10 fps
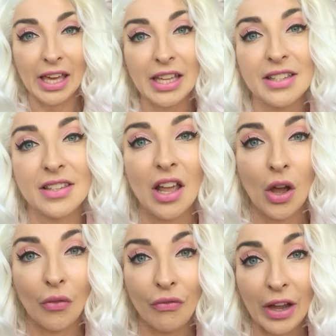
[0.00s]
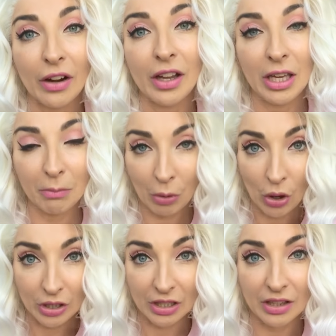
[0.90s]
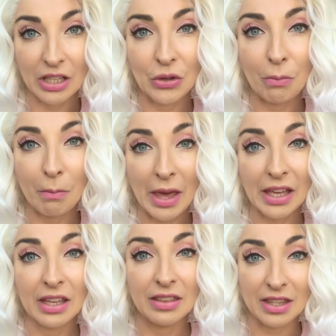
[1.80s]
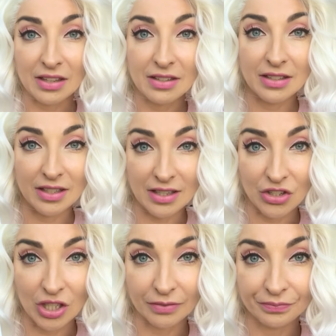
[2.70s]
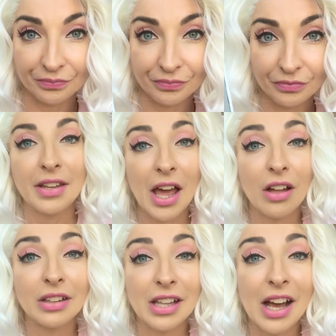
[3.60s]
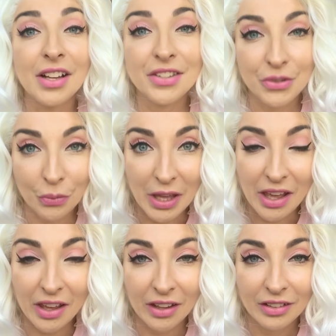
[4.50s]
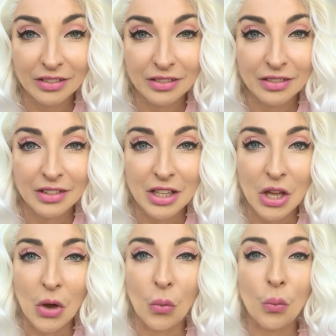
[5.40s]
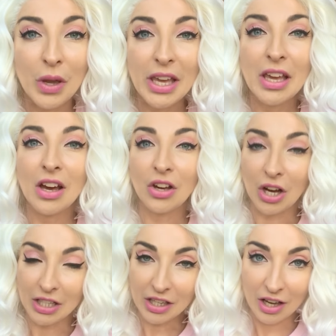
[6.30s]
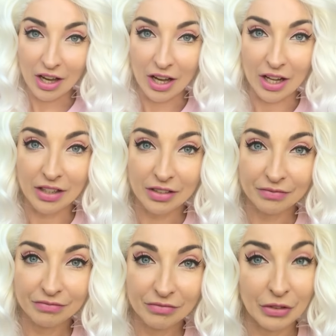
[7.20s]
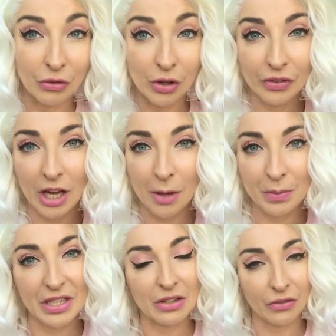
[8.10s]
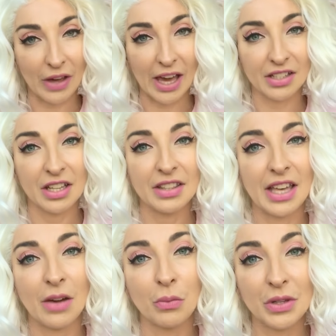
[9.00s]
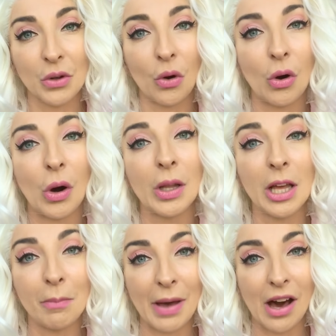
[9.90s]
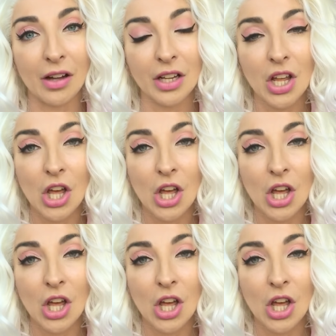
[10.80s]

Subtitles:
It's very important that you make this decision. Now, last week, we got a card, Four of Cups, in fact, that was all about